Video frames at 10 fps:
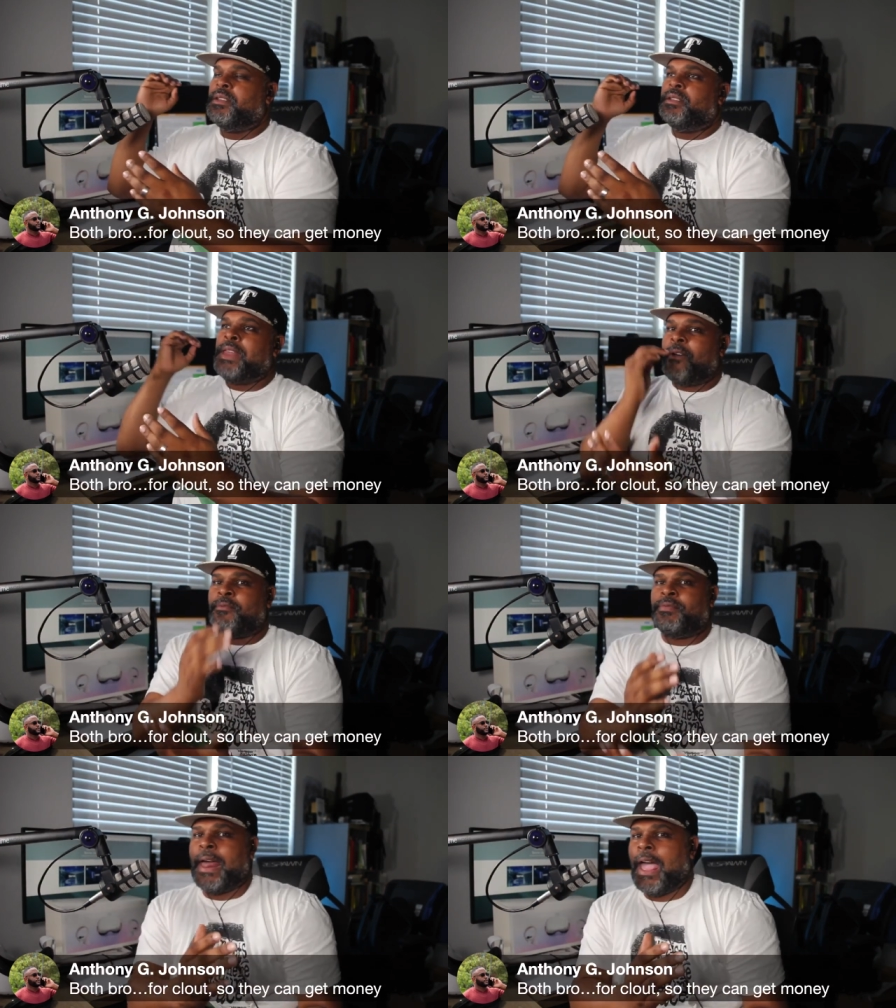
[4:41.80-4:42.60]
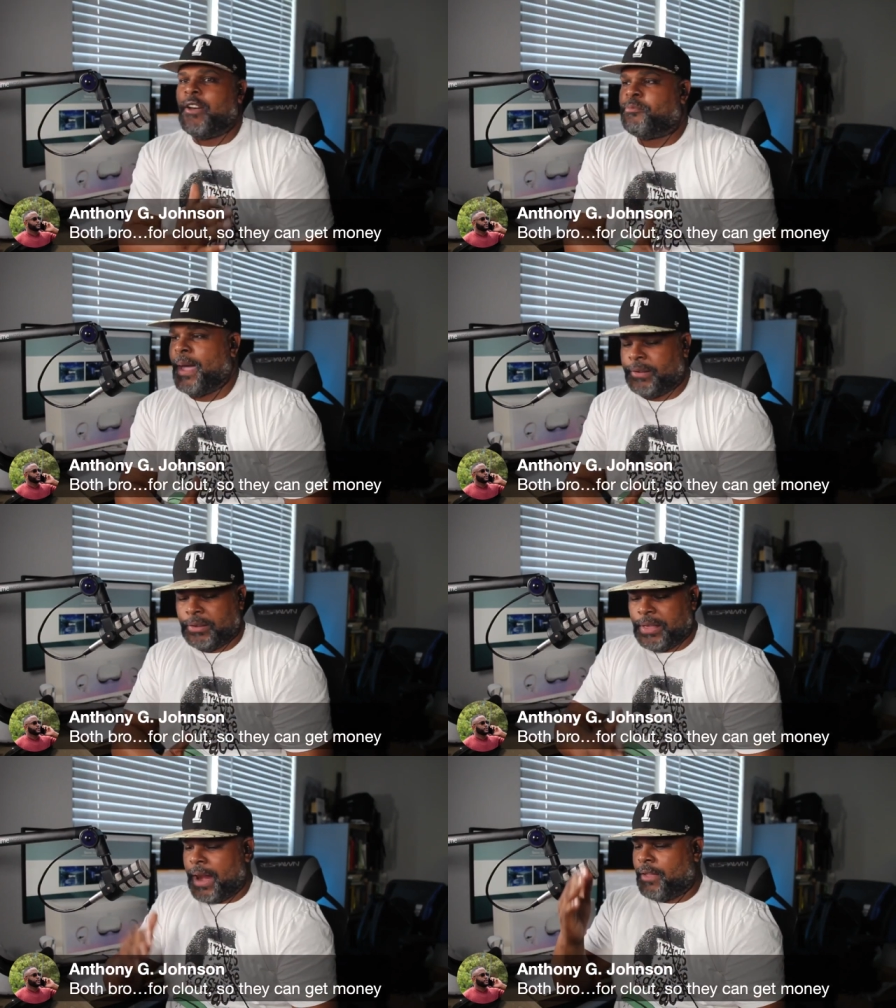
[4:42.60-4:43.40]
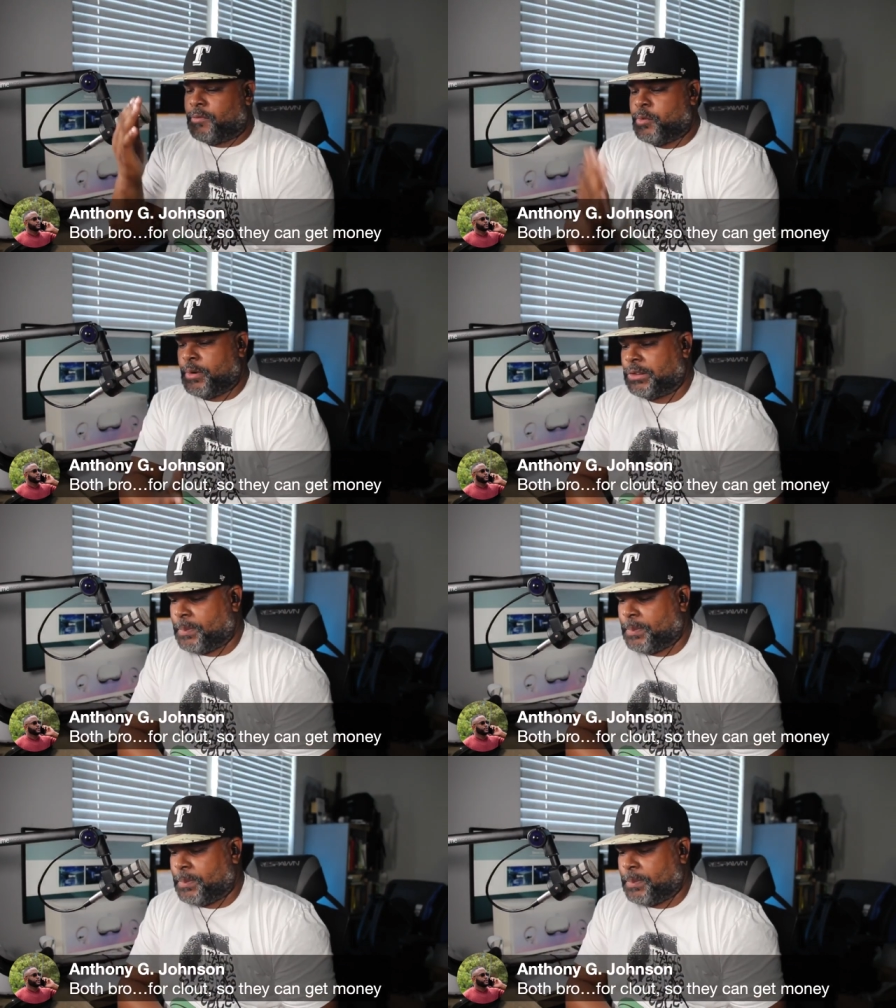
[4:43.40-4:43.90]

not, not have patience, not have the fruit of the